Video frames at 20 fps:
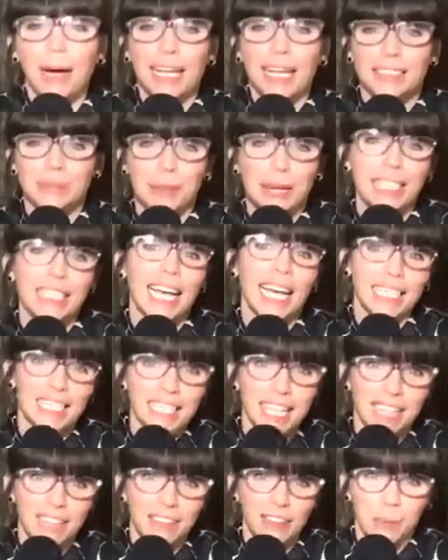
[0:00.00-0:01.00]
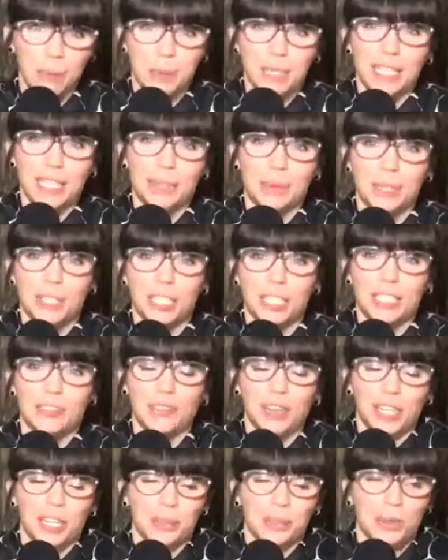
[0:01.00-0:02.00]
dad's side of the family especially is
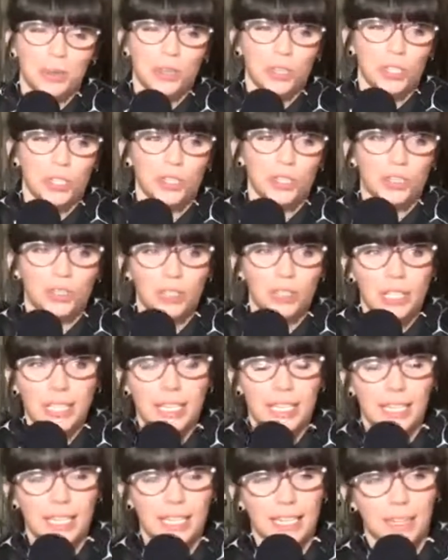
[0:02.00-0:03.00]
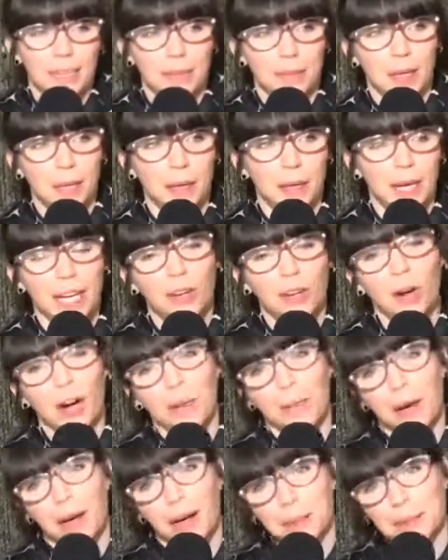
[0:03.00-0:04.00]
very musical. My
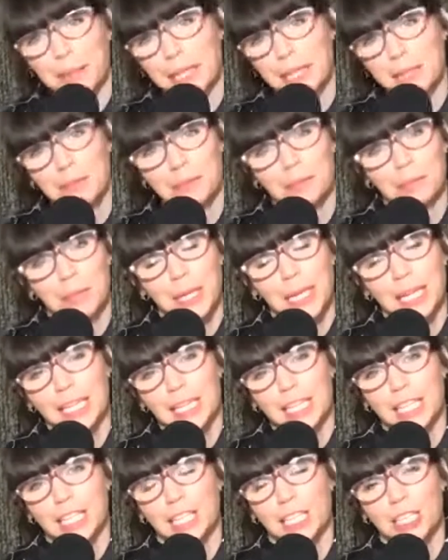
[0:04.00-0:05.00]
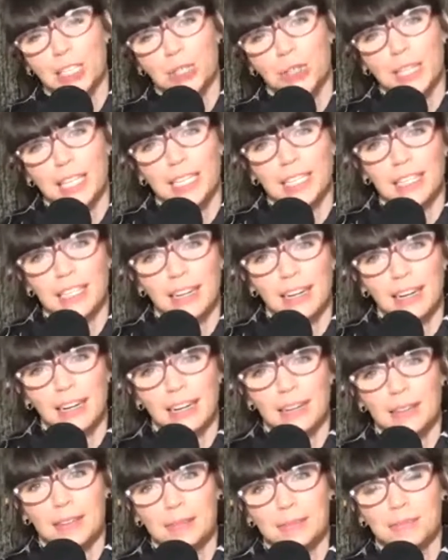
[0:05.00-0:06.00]
grandma played piano, and
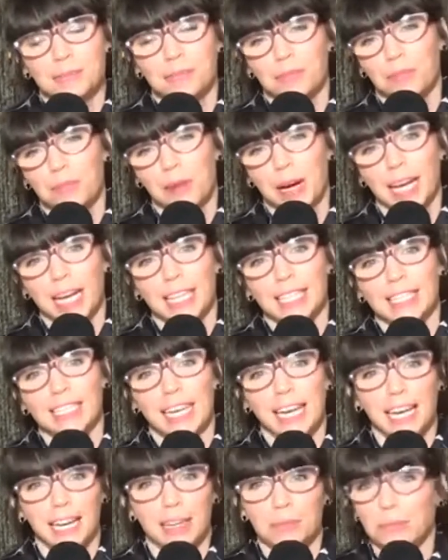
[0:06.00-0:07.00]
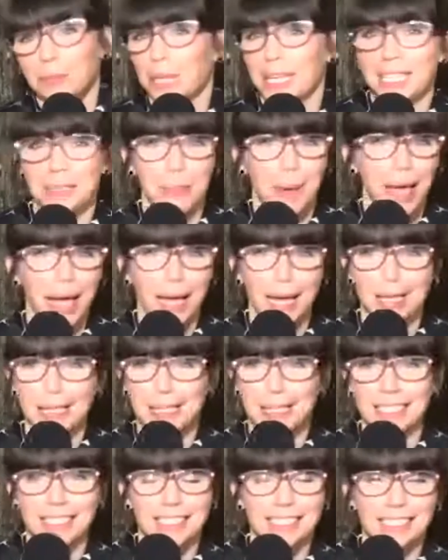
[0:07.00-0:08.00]
my dad plays
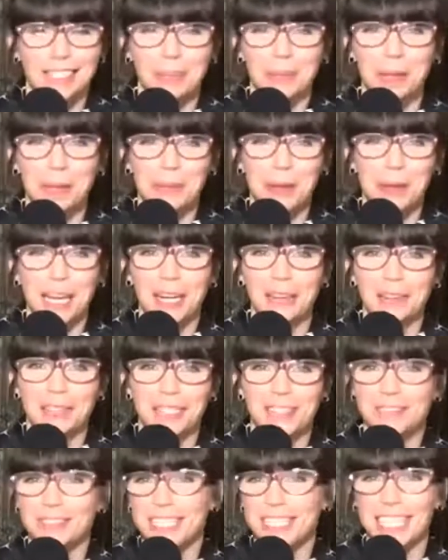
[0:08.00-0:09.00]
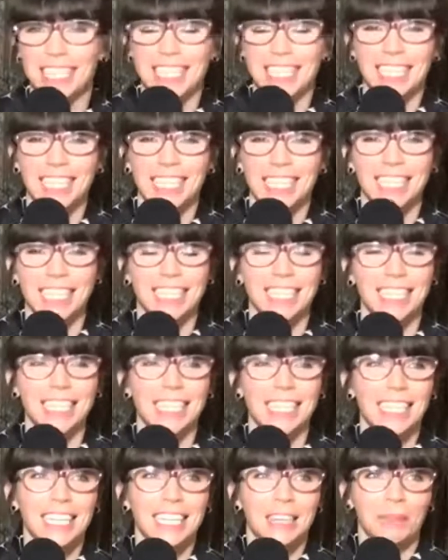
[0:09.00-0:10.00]
bass and can play piano and sing. And
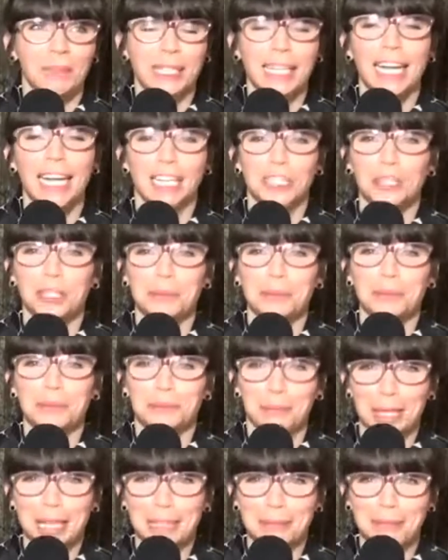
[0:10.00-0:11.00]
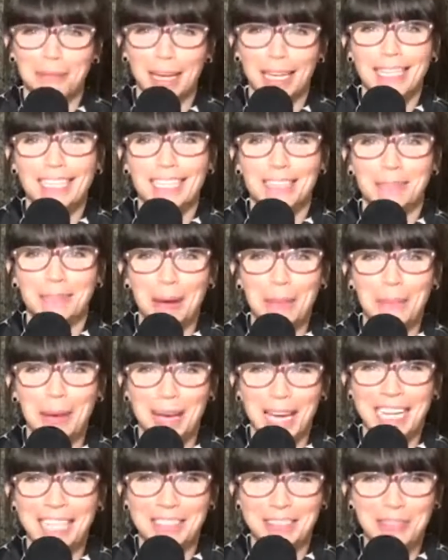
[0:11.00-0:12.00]
my dad actually played bass in my
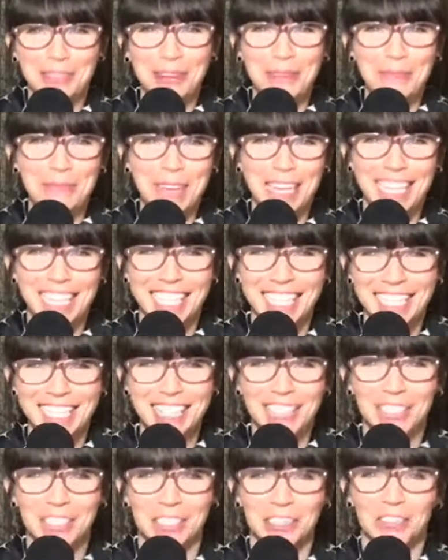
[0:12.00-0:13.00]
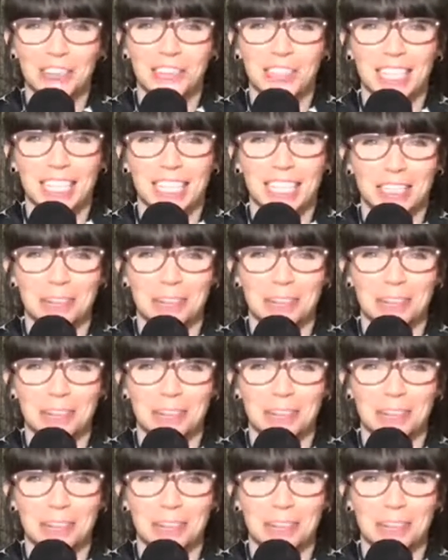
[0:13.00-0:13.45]
band for a minute. So that